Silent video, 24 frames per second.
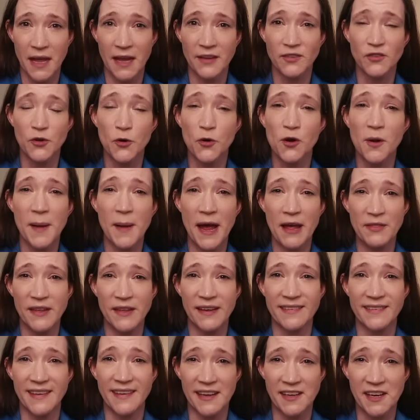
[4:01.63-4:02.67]
I talk about
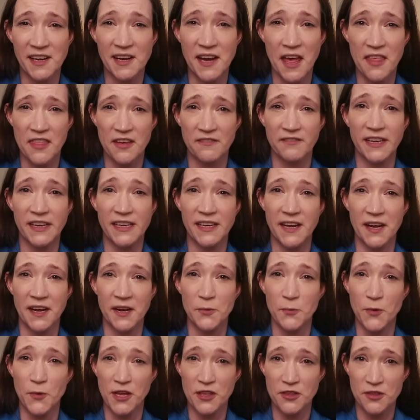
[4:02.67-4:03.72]
this in another video,
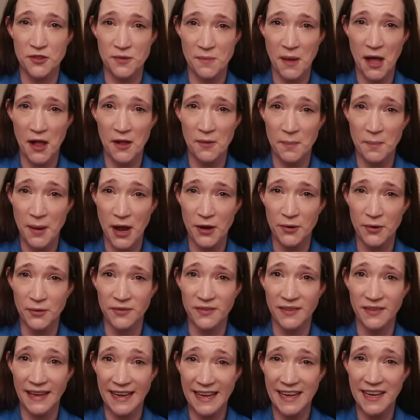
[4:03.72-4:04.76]
which I'll
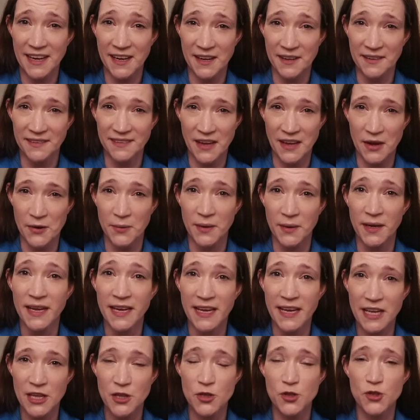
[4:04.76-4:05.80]
post here, so
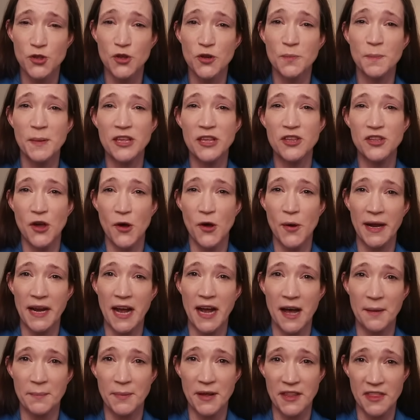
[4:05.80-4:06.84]
it should be showing
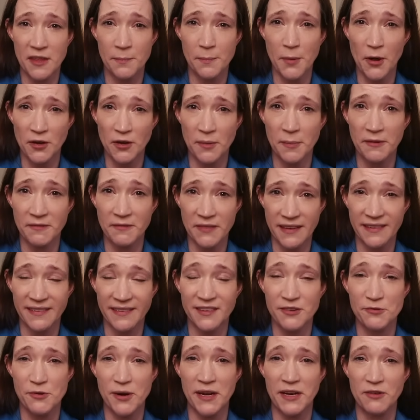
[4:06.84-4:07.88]
up at the bottom of this
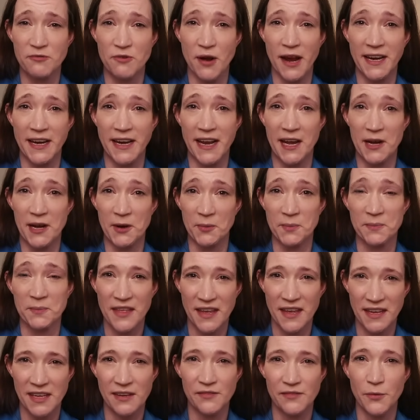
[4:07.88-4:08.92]
screen right now.
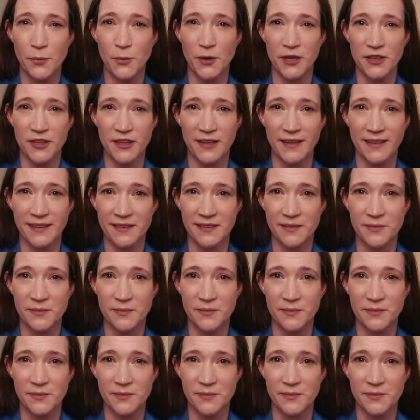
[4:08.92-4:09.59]
Thank you for watching.